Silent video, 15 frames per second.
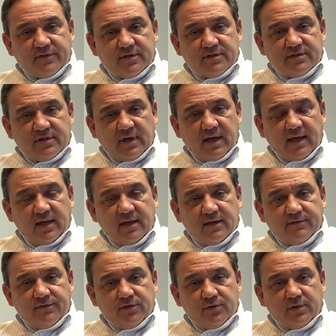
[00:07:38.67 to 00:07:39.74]
to say
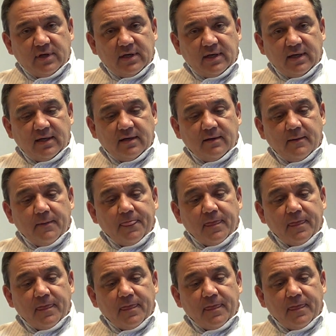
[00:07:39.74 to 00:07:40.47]
if you can